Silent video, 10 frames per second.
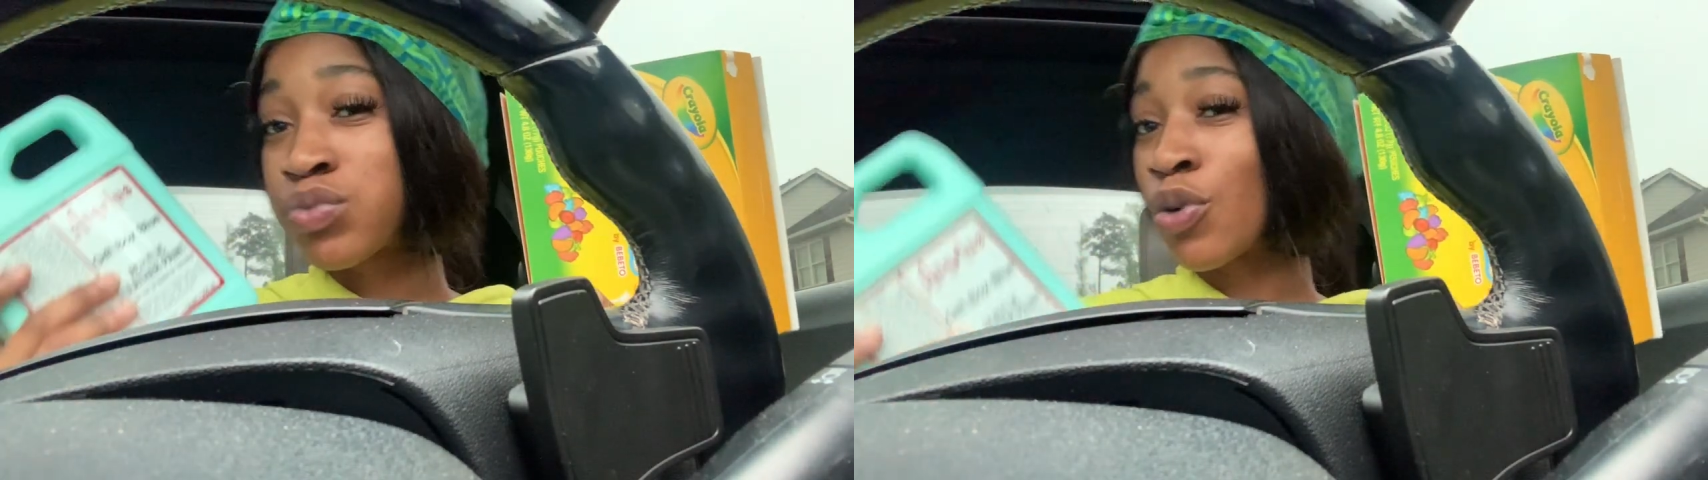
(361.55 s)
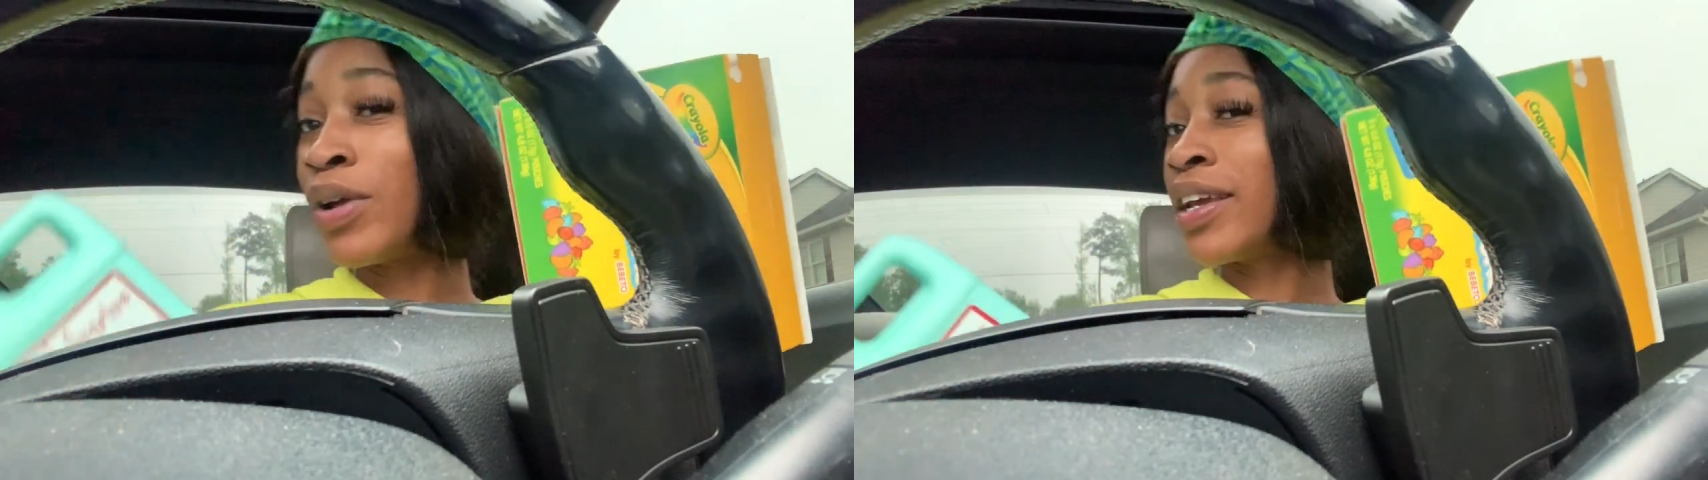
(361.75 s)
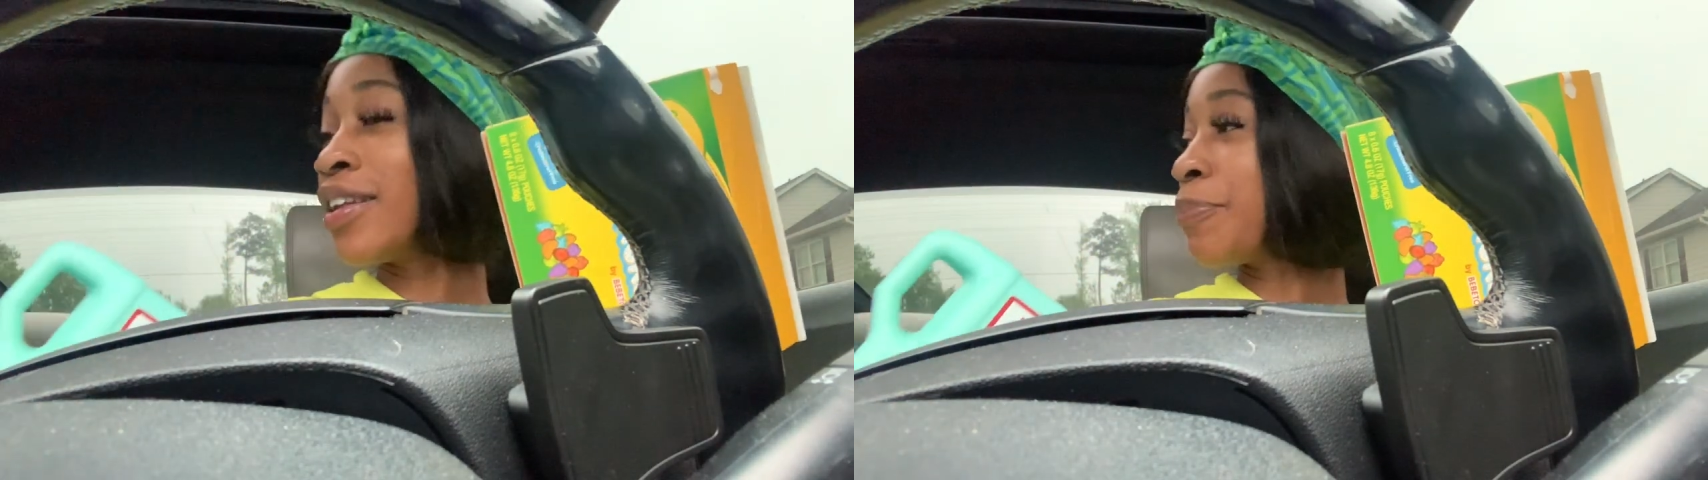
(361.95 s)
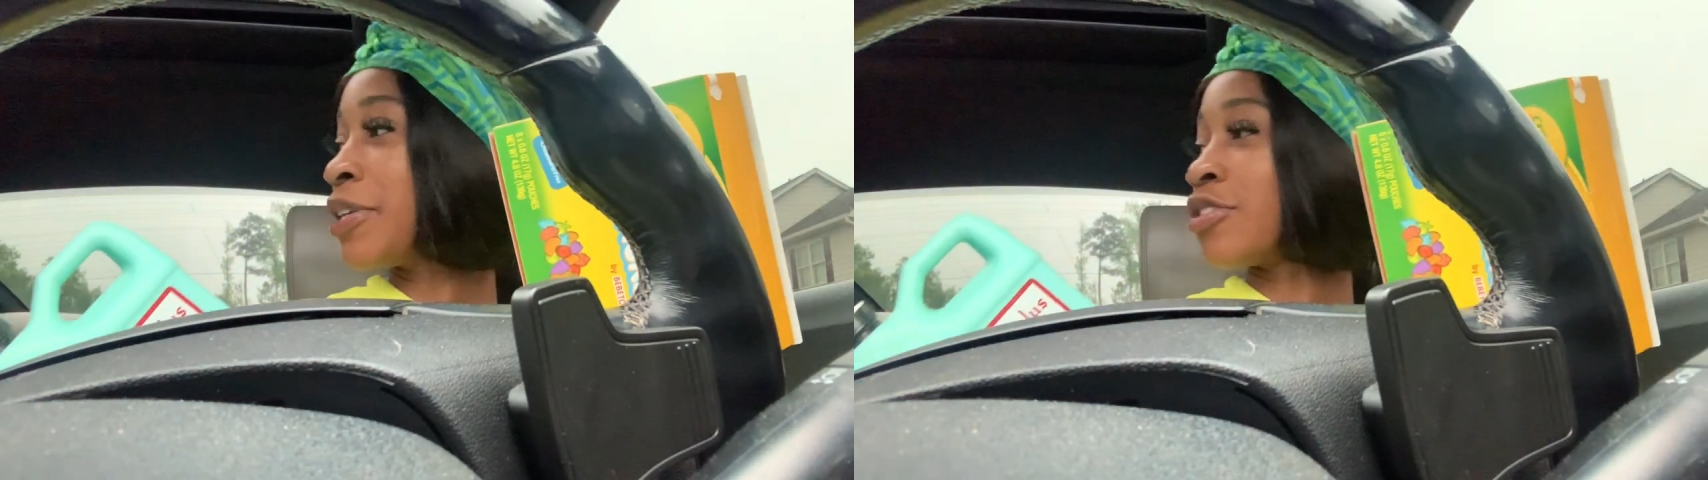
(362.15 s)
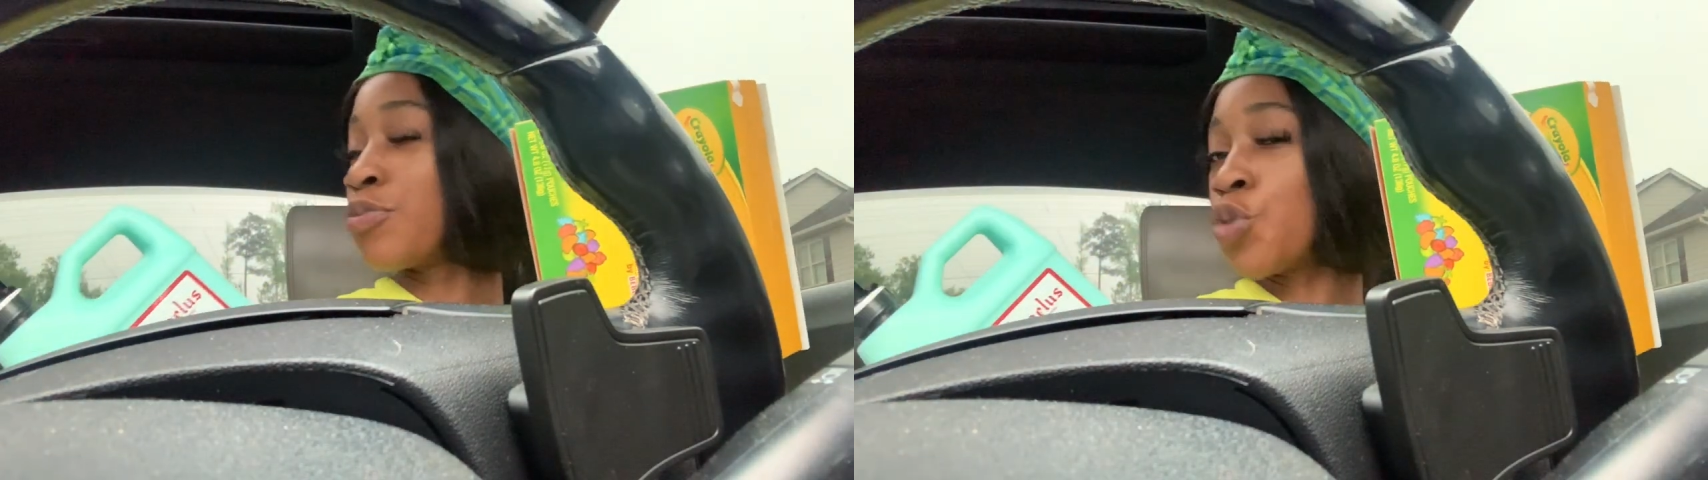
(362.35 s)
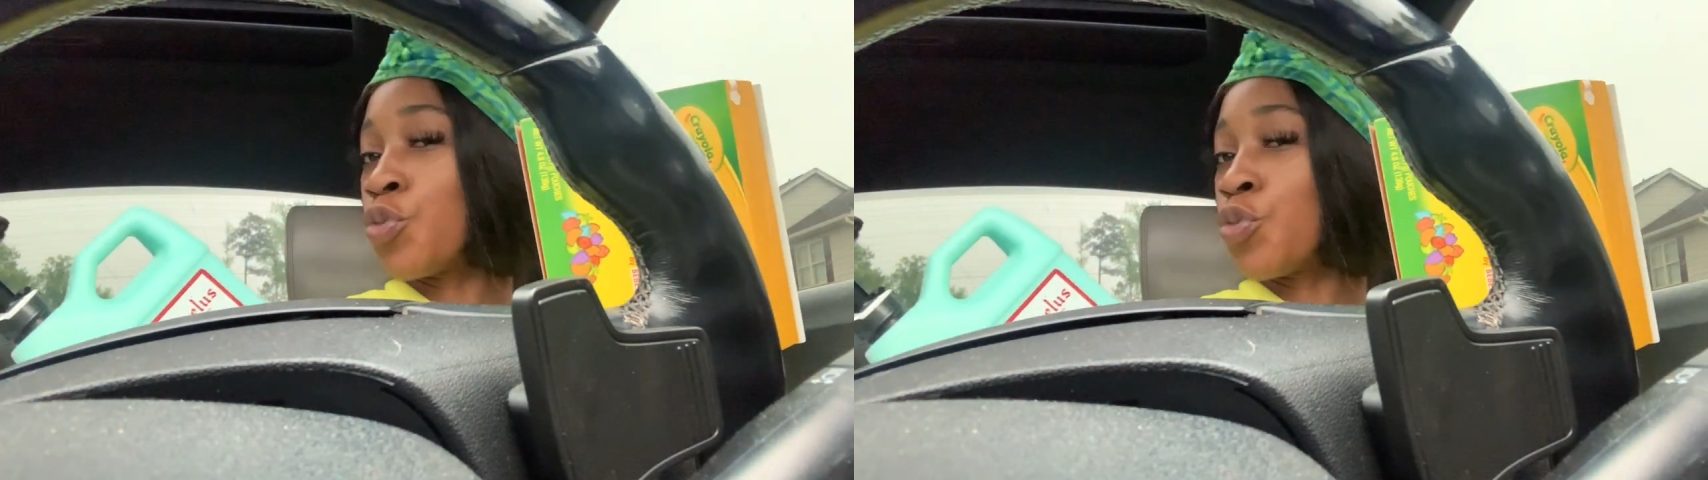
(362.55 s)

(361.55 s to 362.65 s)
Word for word: Queen, get in the picture.